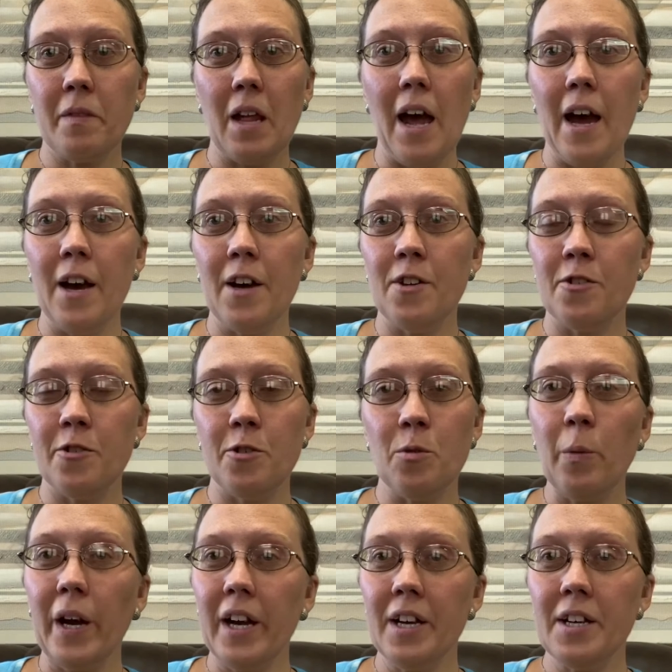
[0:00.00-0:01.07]
as you
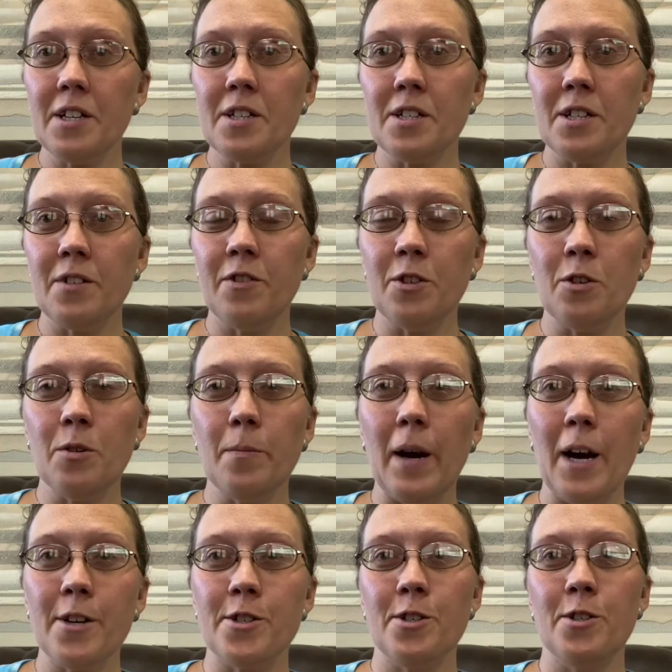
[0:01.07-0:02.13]
wait, if you
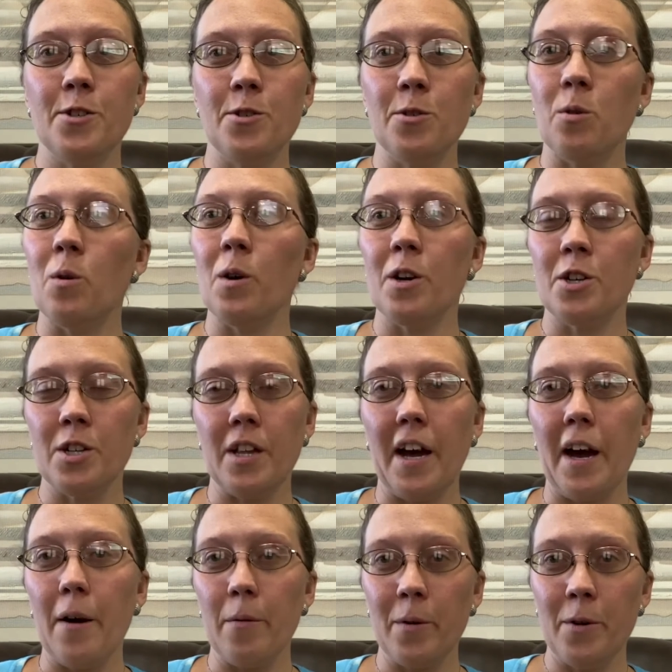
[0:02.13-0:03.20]
imagine a door to
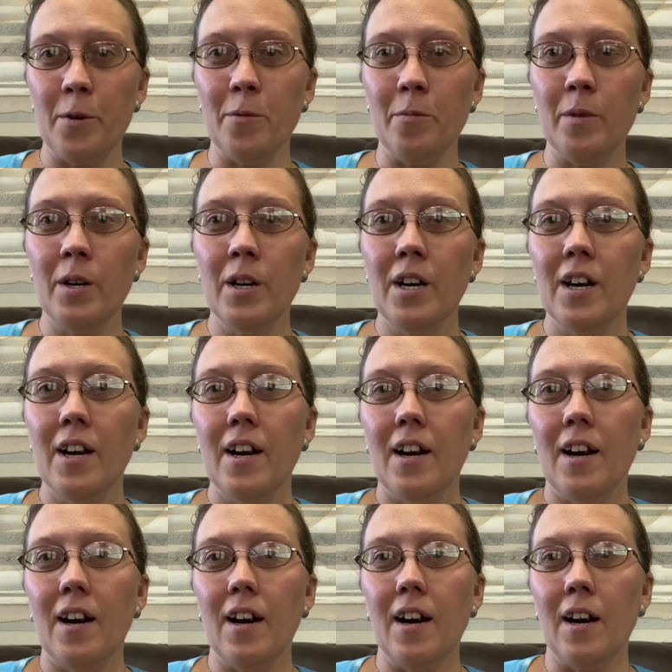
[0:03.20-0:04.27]
that room
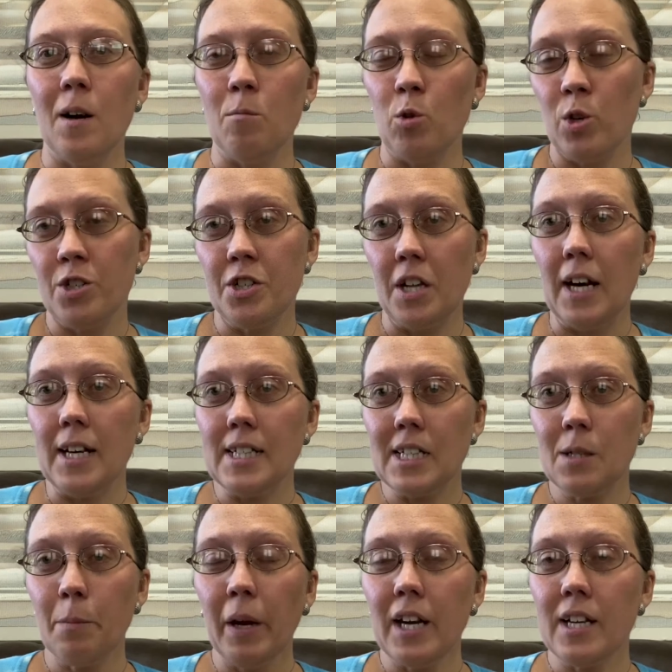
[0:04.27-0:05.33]
or to that
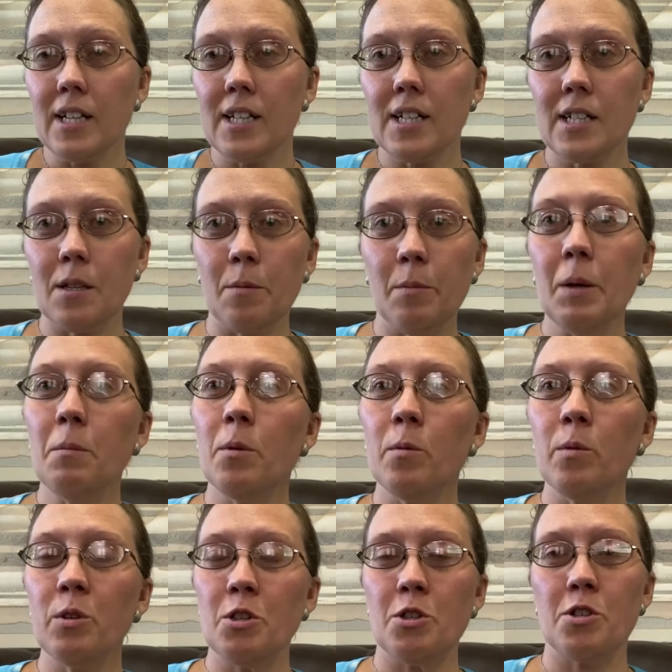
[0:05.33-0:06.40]
space, people
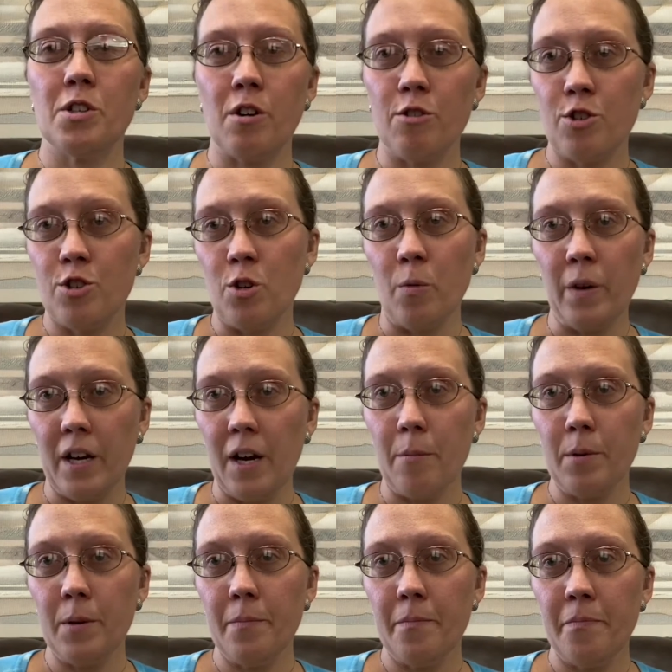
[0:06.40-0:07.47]
will just start showing up
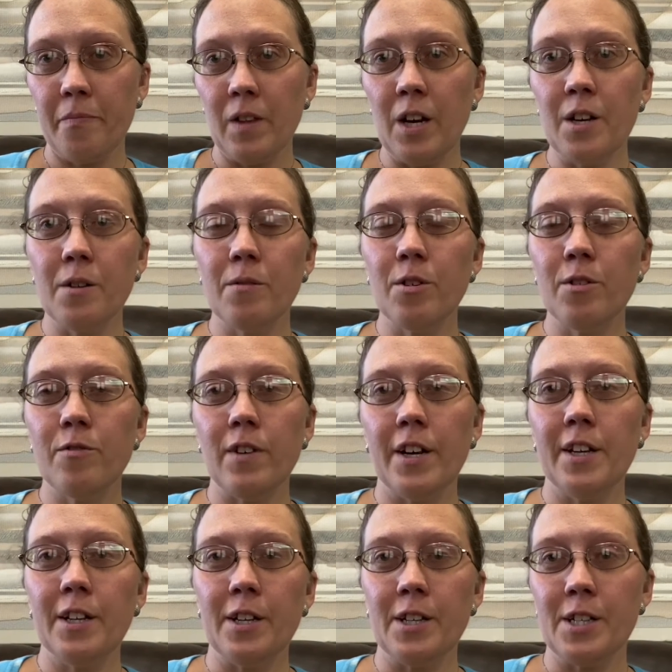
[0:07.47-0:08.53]
and you will
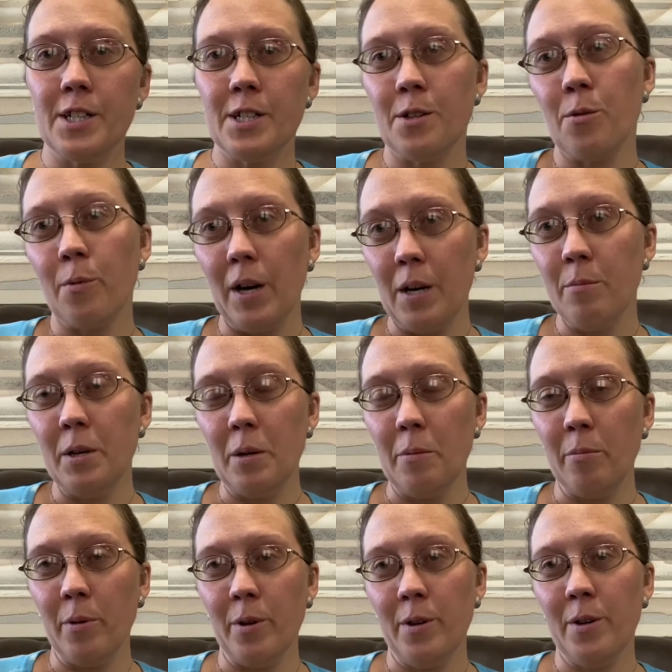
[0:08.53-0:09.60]
find that it's the right
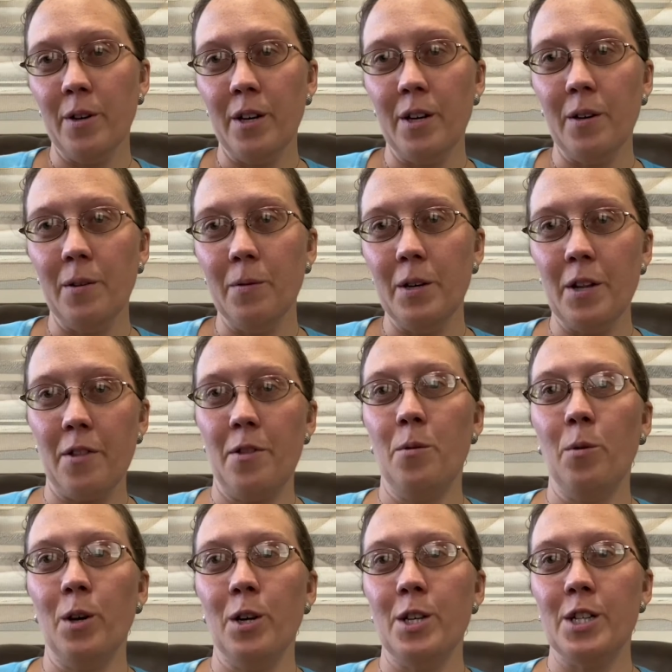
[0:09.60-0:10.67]
people with the
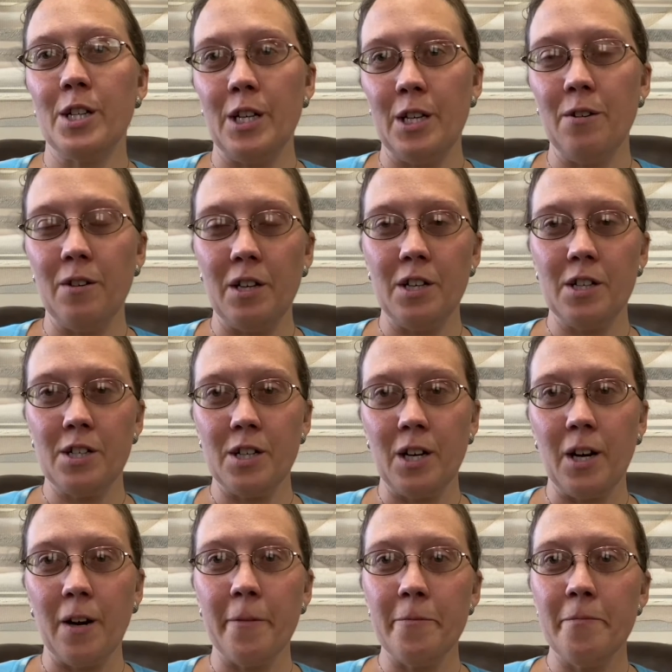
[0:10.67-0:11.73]
words that you need to
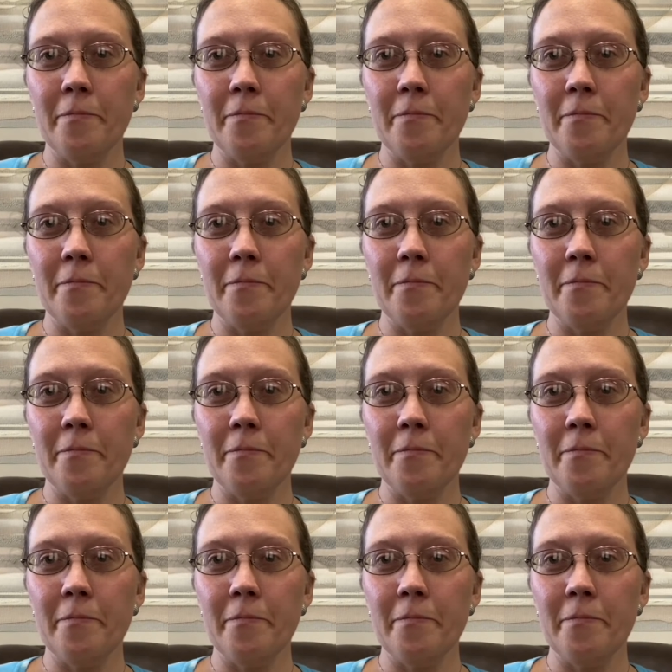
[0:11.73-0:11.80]
hear.